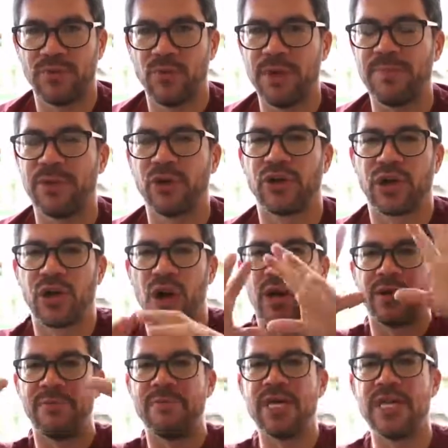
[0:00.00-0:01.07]
and we built a
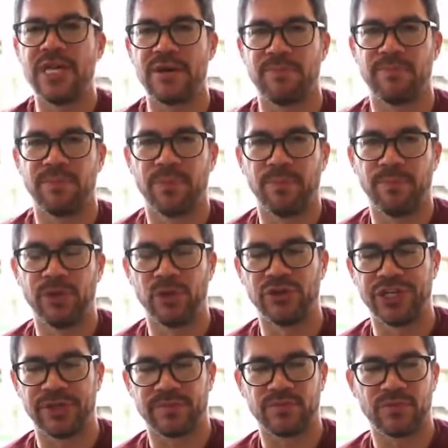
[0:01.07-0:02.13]
condominium
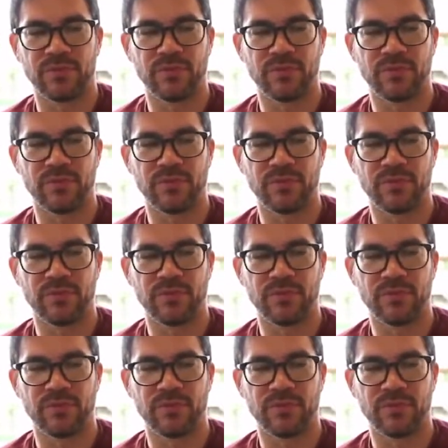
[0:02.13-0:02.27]
building.